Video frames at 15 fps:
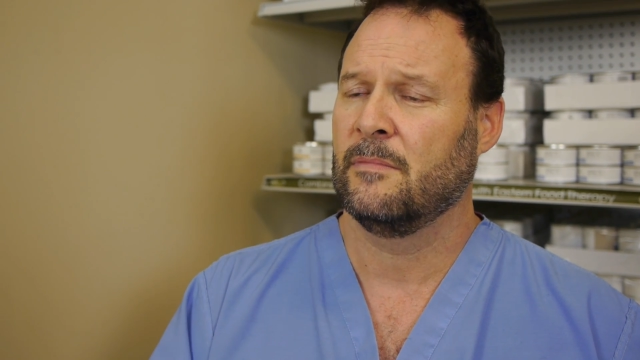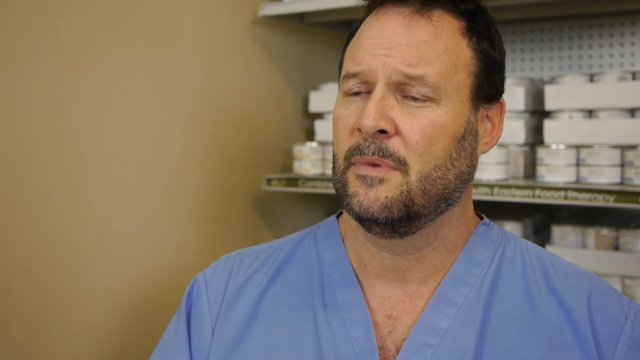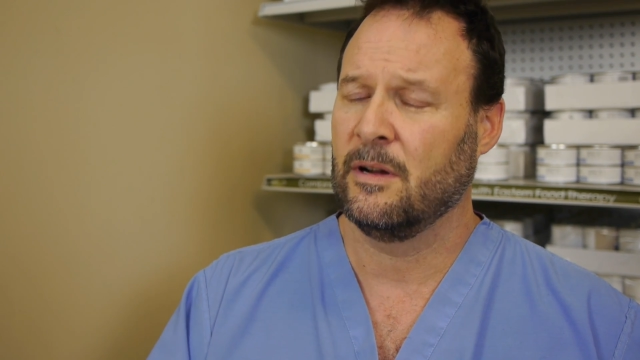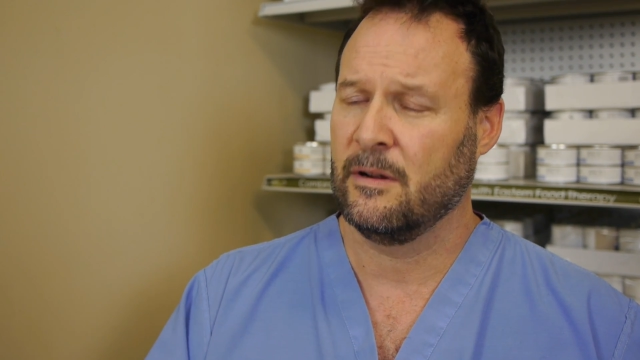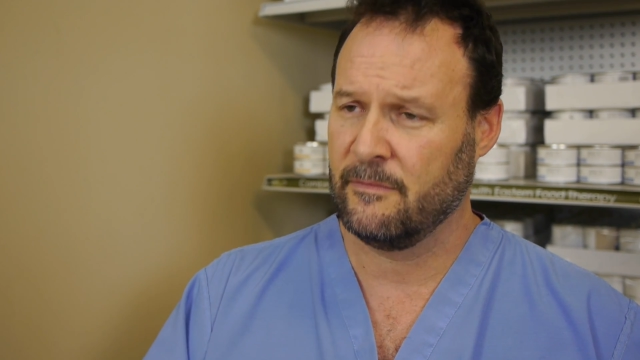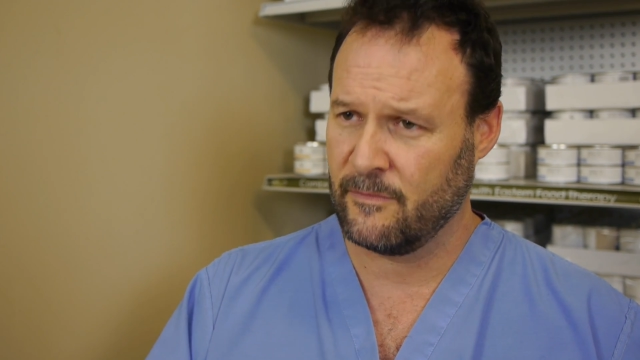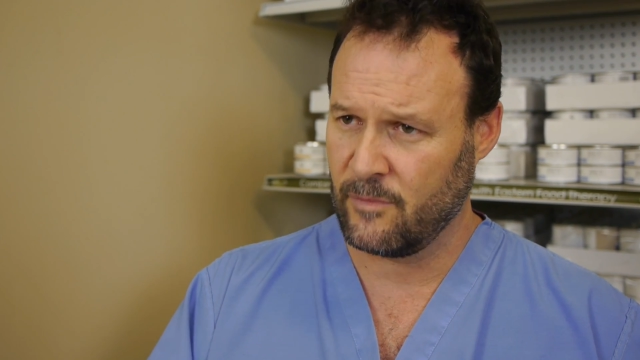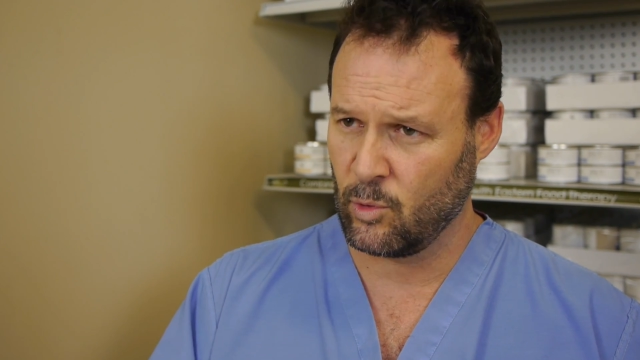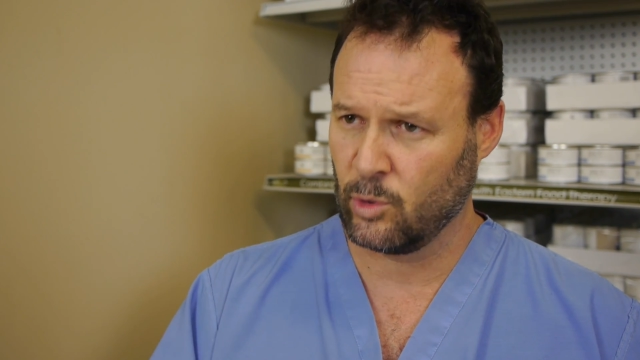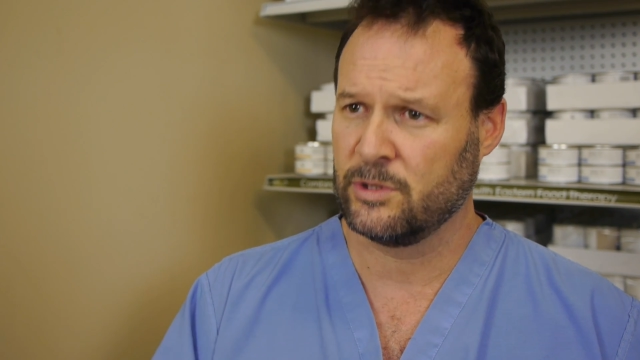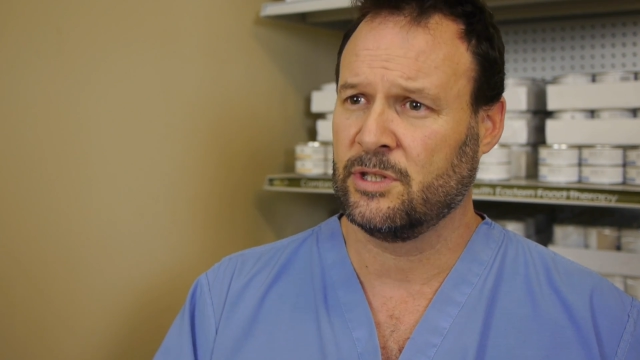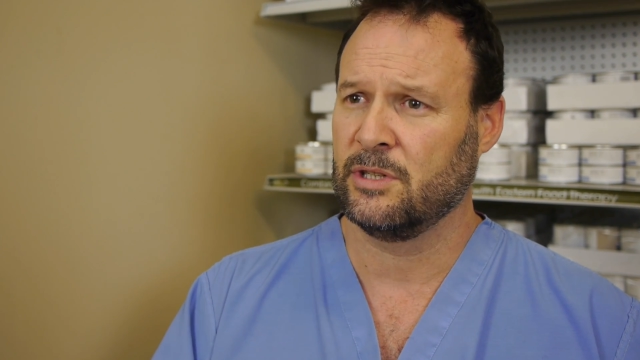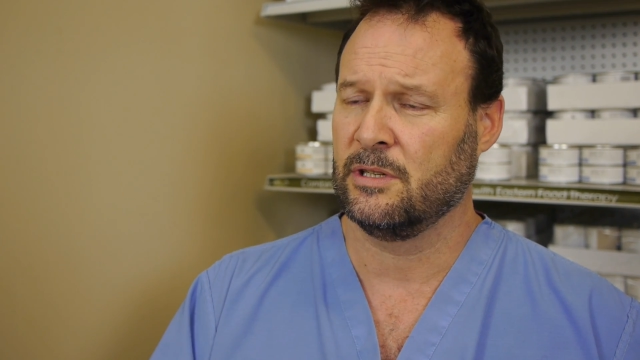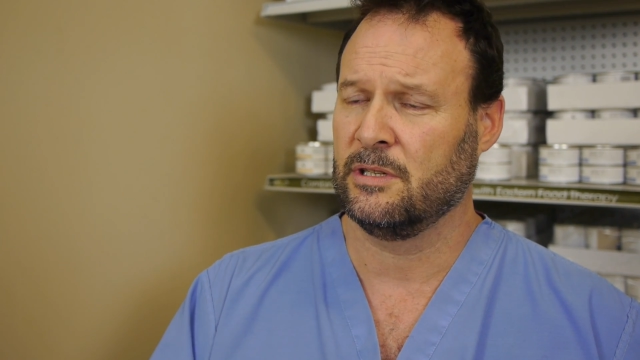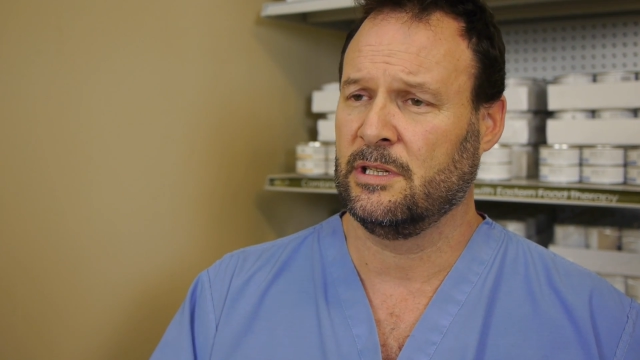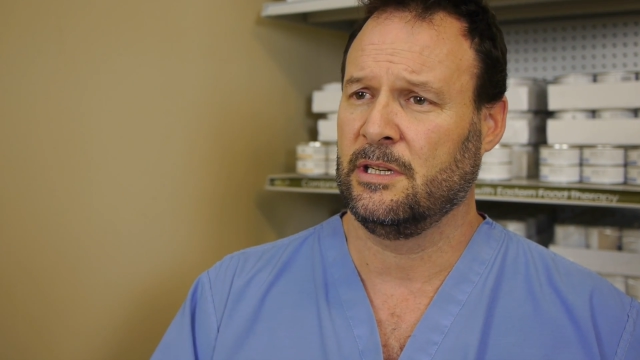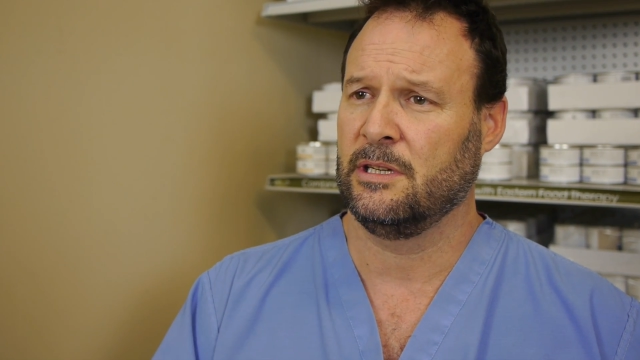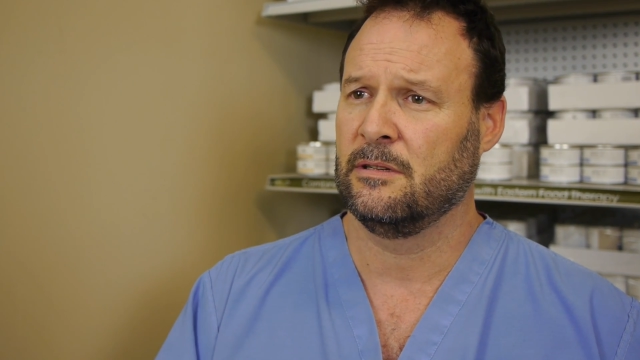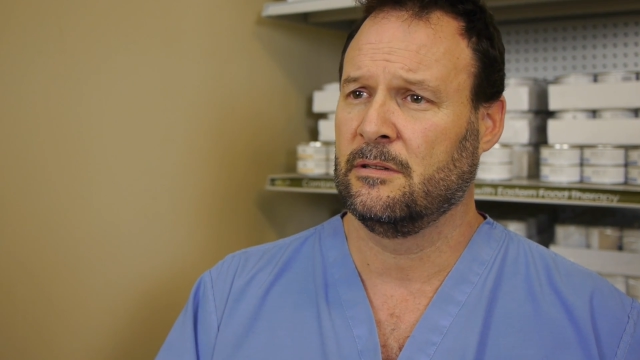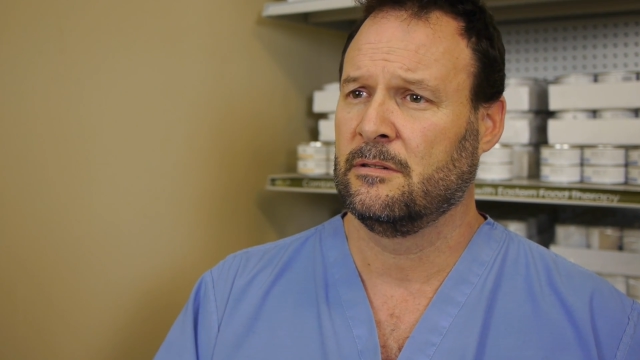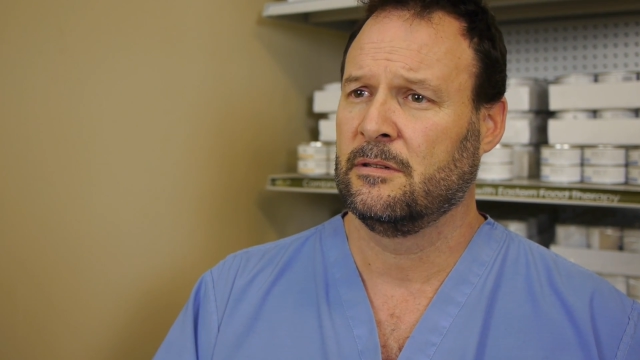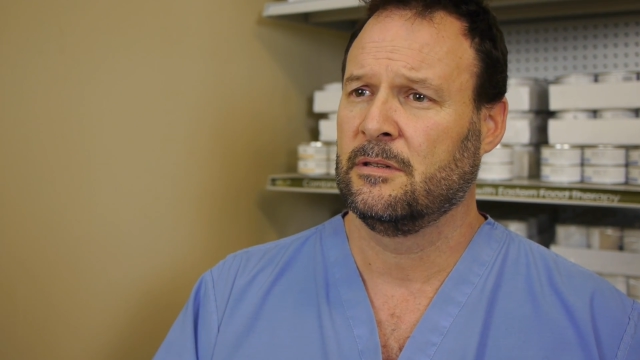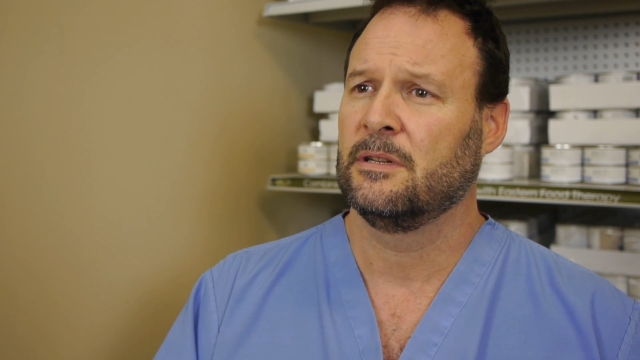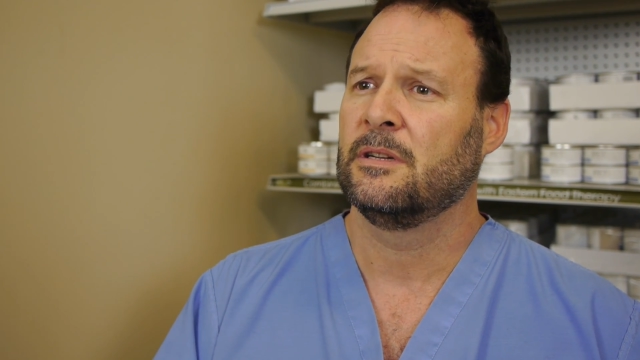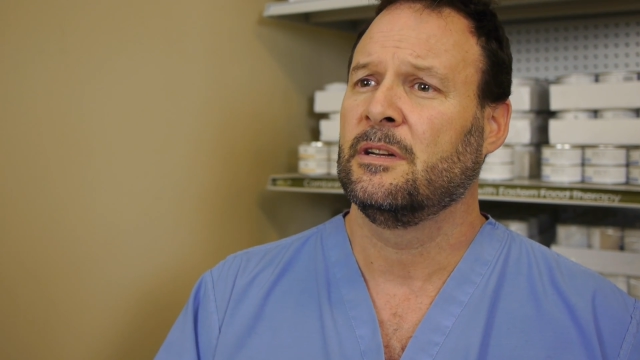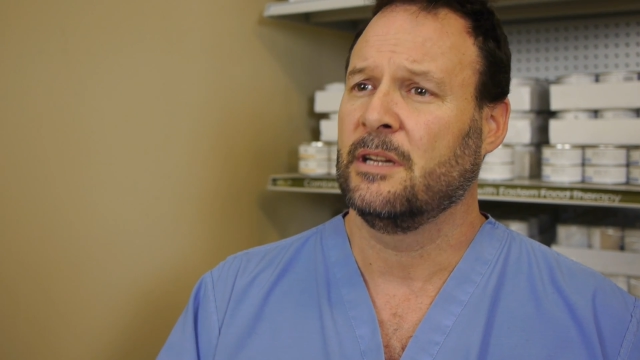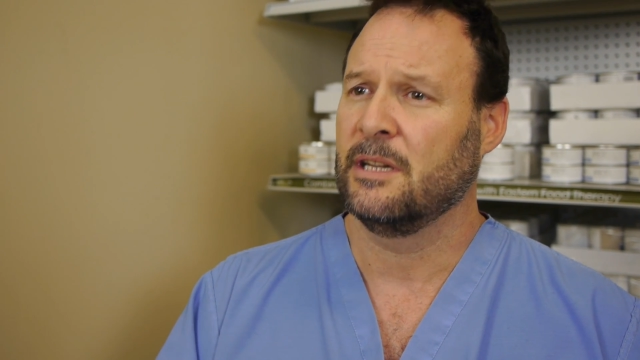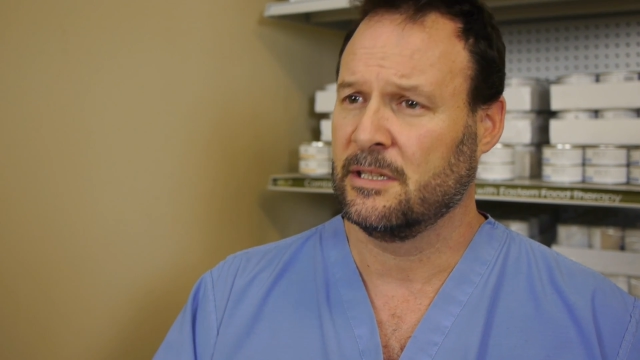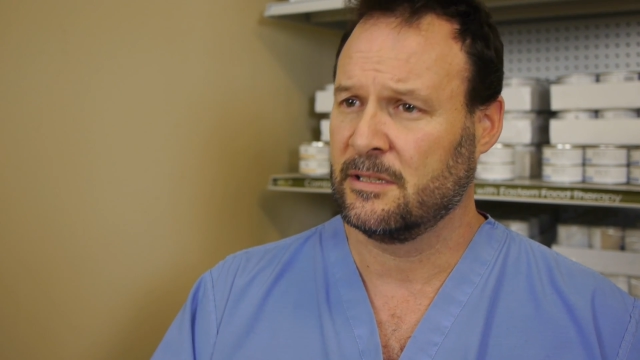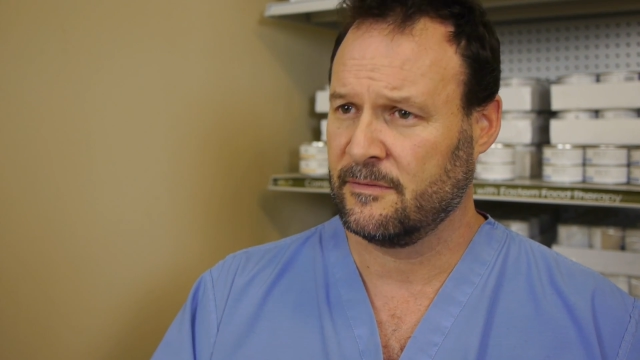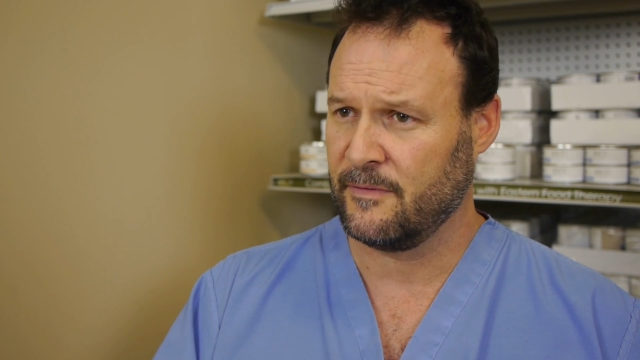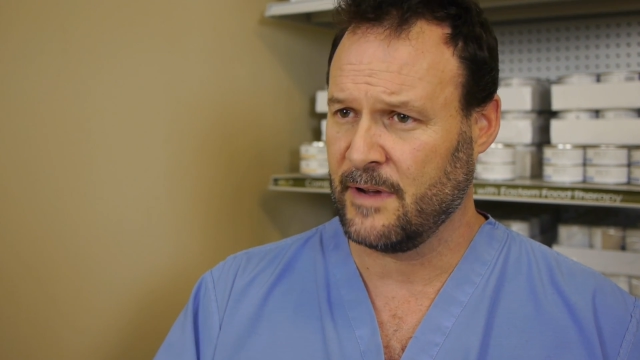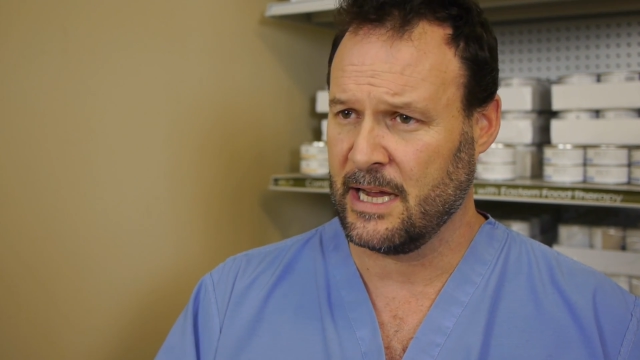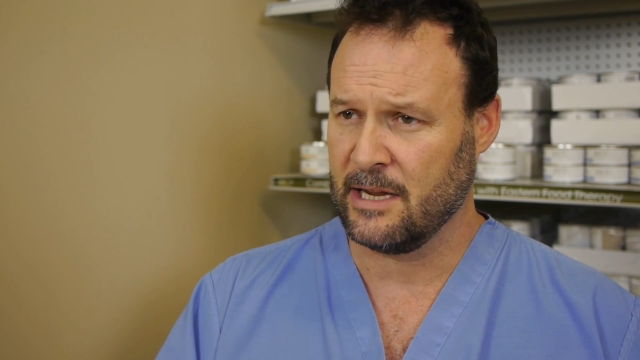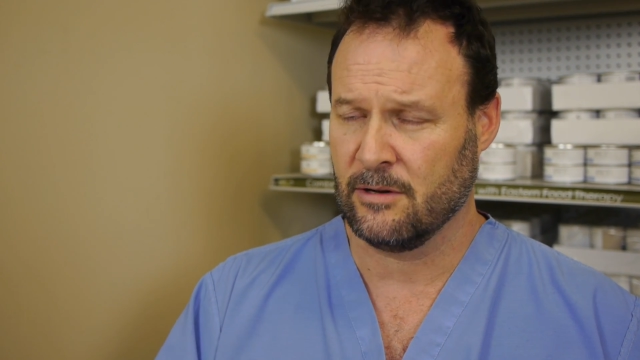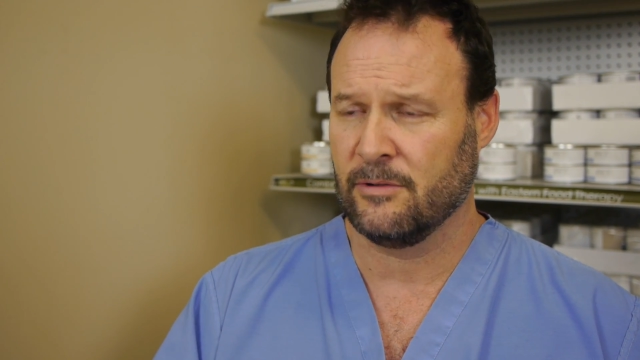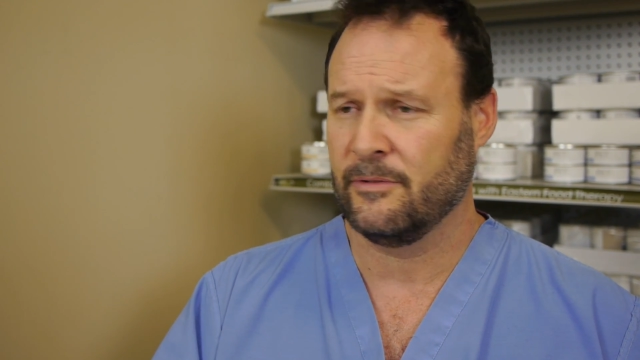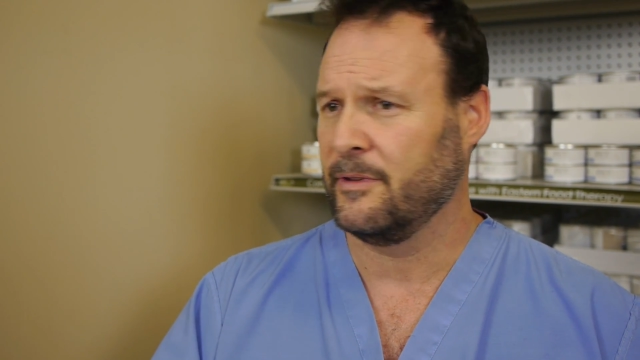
unfortunately, it's fatal.